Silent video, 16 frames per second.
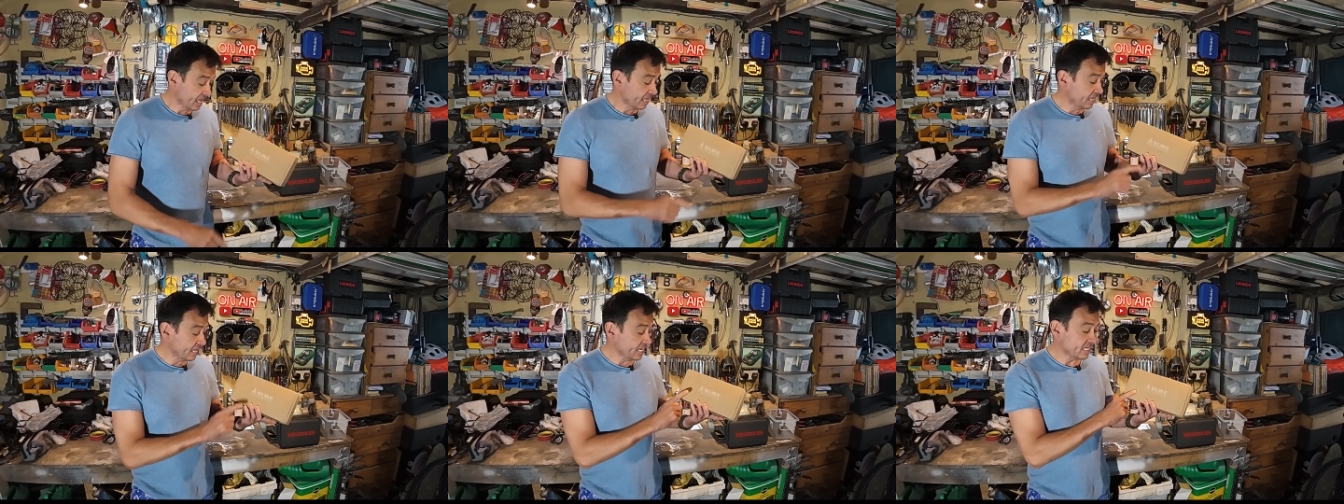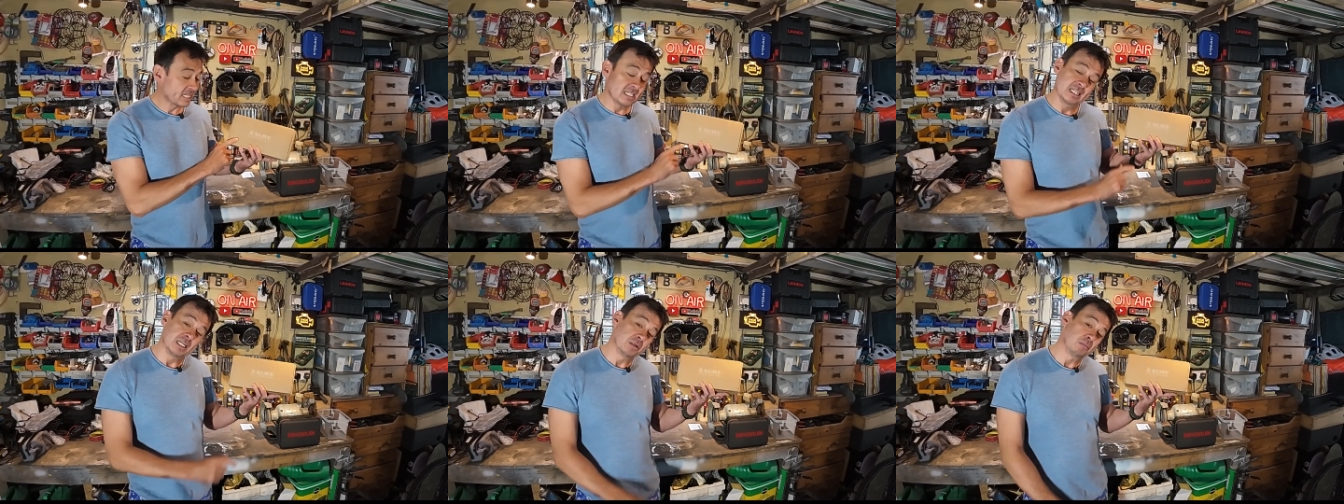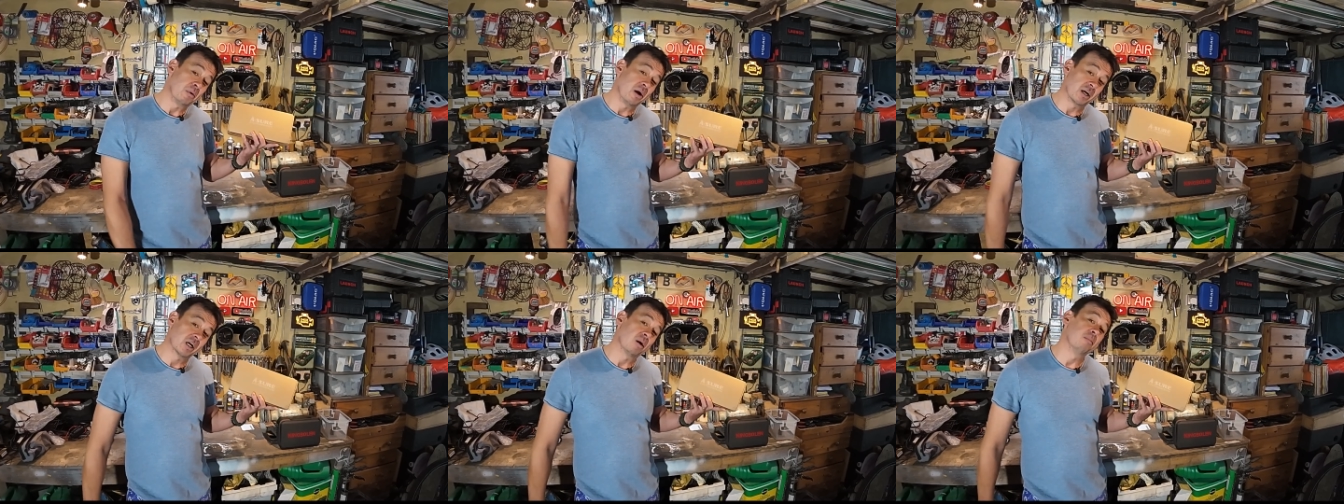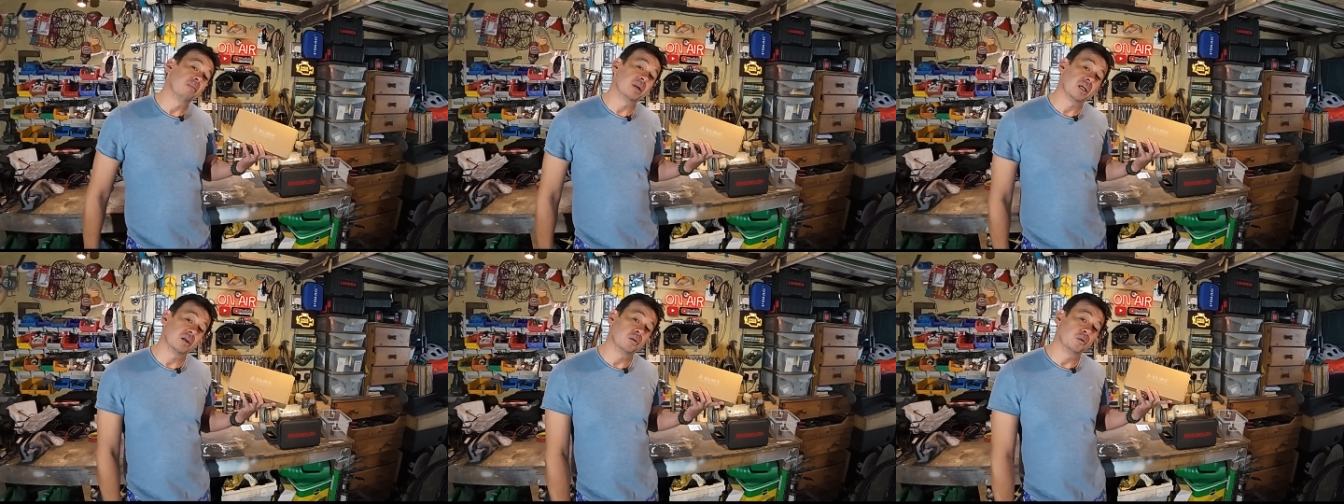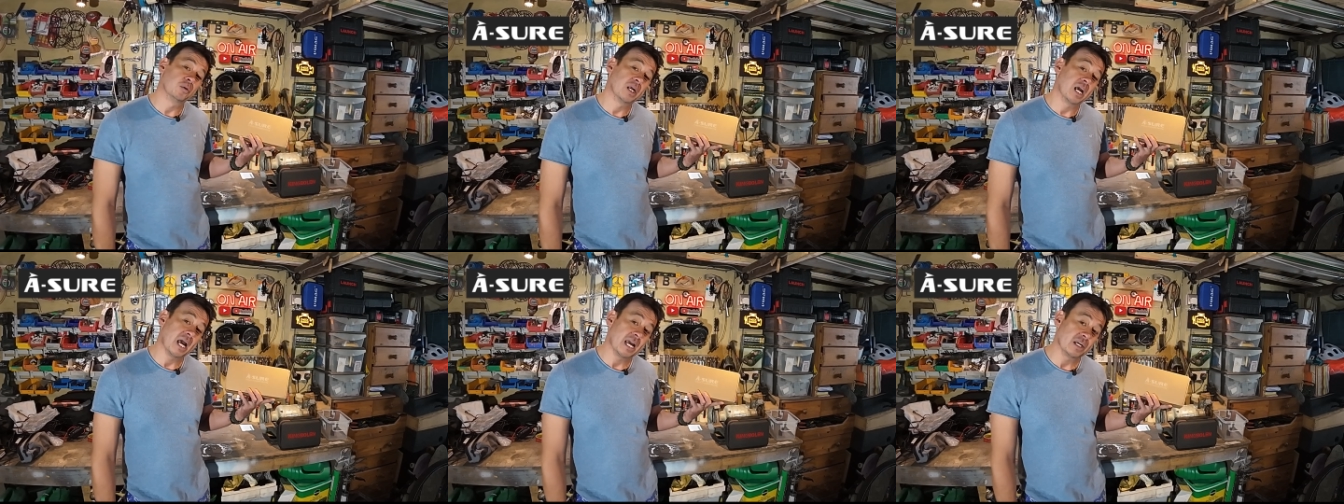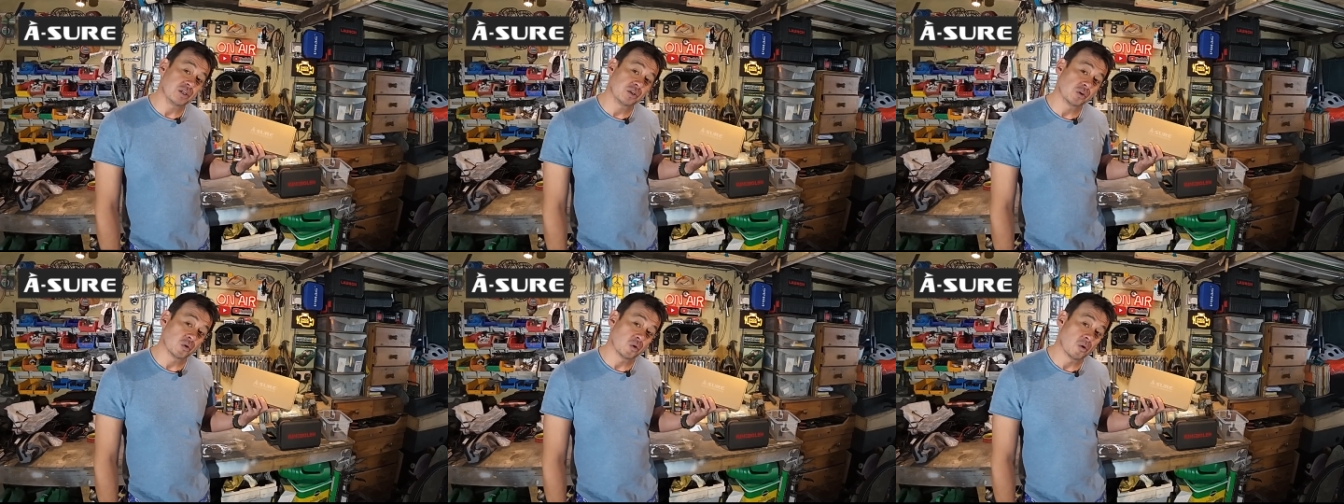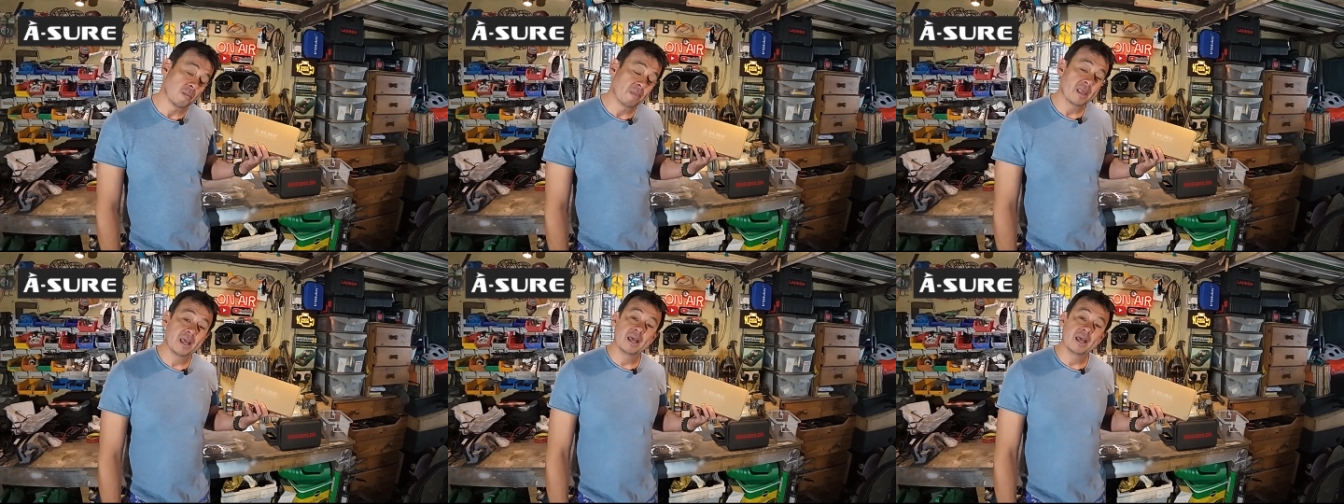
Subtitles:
This is by a company called Ashore.